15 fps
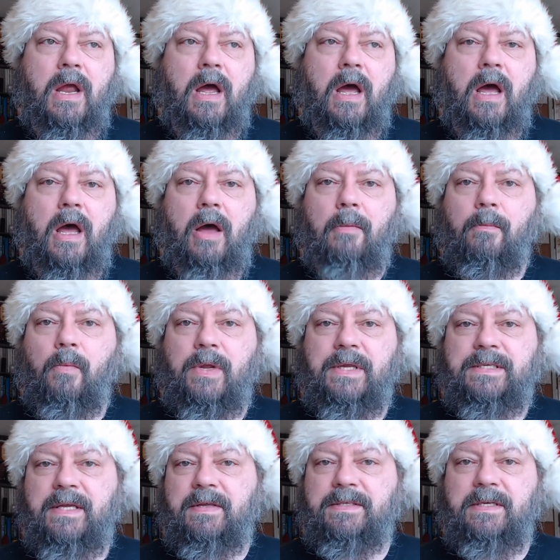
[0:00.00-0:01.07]
Um, we
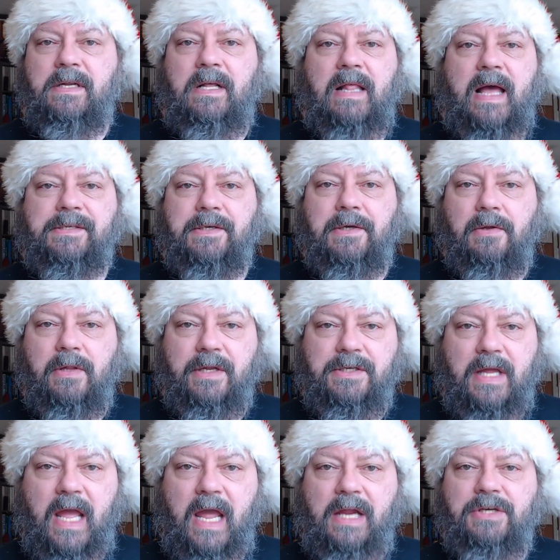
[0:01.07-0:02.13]
see this in classical
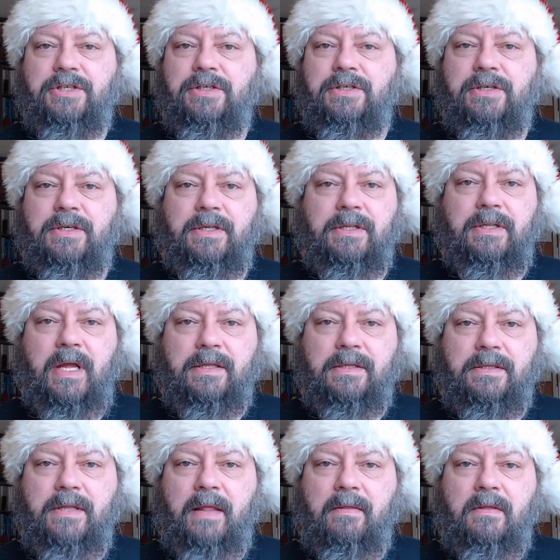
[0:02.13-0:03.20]
education and,
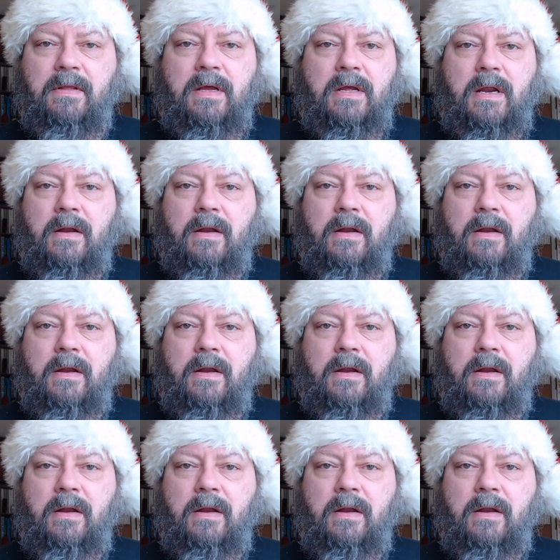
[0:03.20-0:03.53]
and, and